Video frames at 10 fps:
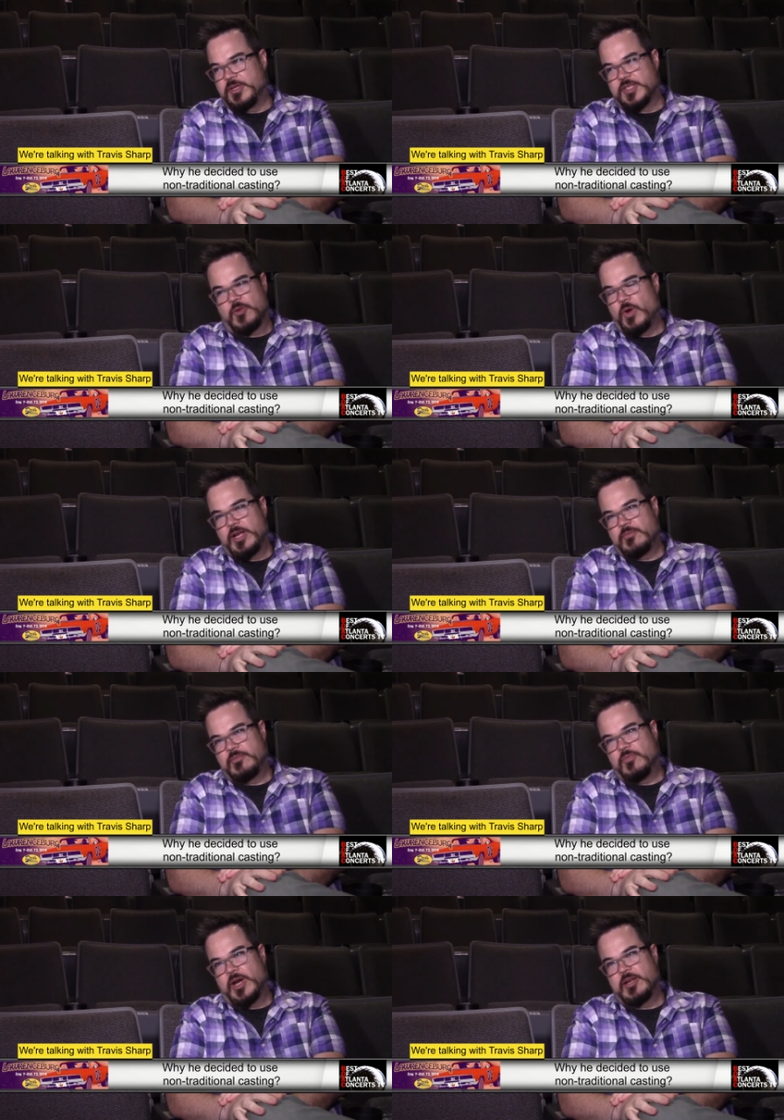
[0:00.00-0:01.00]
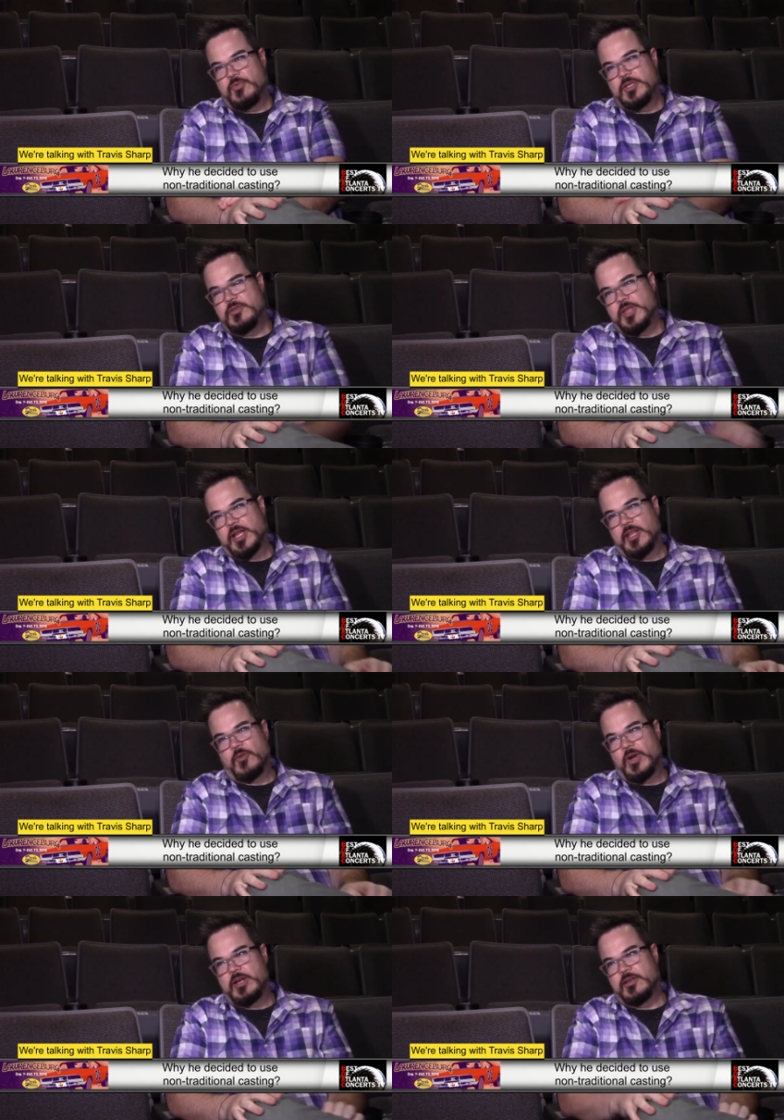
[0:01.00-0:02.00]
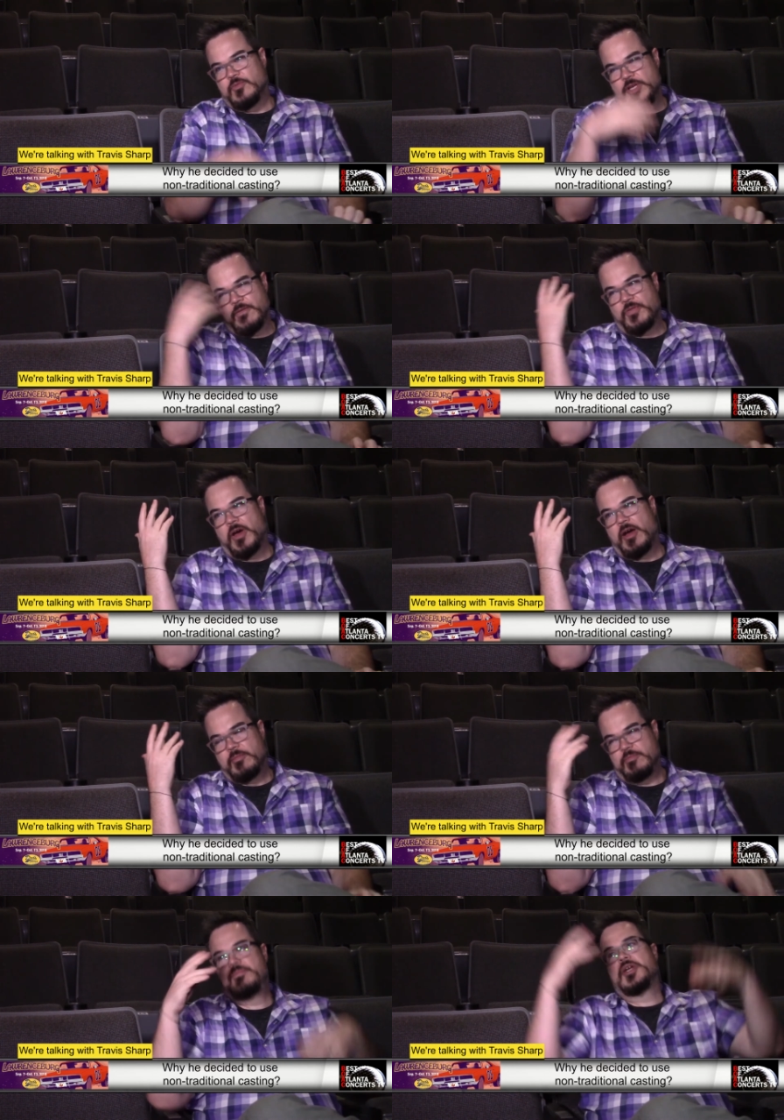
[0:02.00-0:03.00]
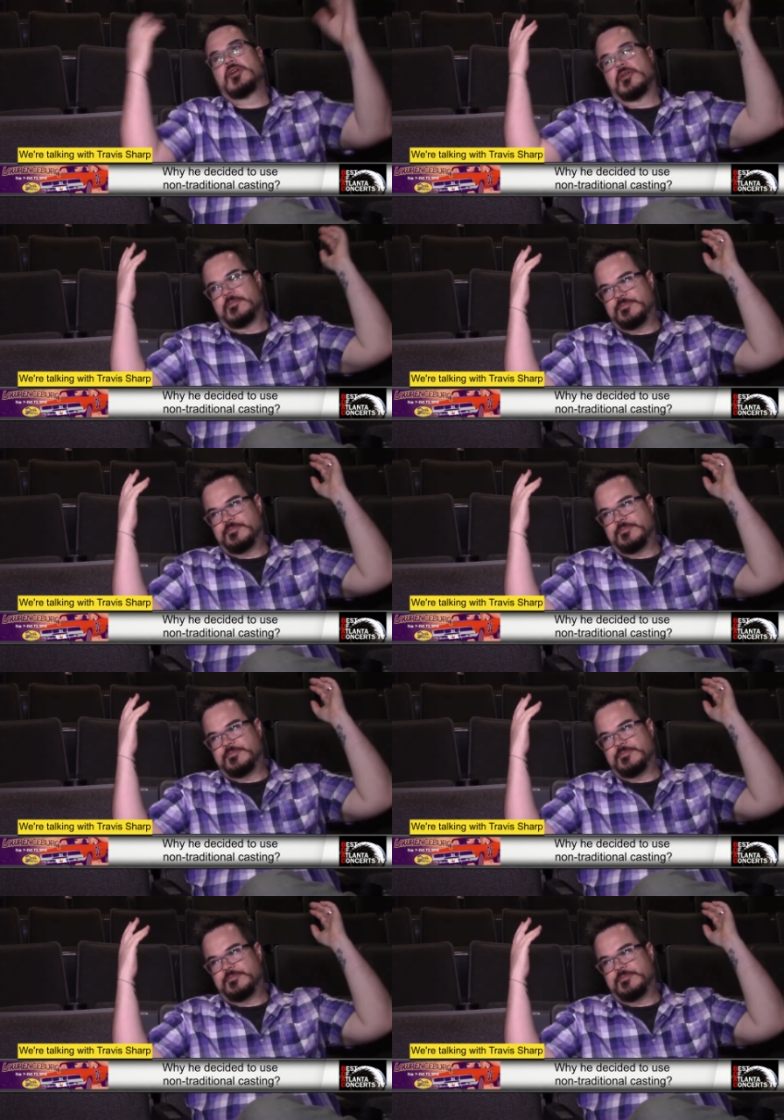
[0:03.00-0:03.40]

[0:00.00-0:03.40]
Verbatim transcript: It's like, why did, why did we do that? Like, why couldn't we have thought bigger?